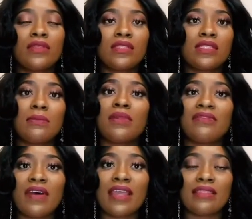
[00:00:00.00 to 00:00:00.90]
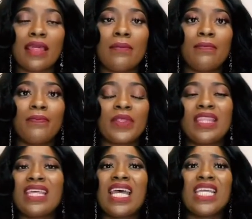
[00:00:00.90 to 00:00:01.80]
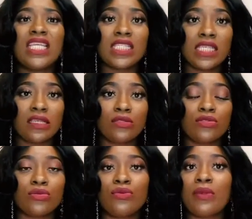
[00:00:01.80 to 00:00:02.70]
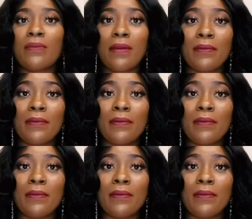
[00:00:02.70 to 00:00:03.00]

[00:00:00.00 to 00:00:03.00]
simplified them, and they are easy to remember,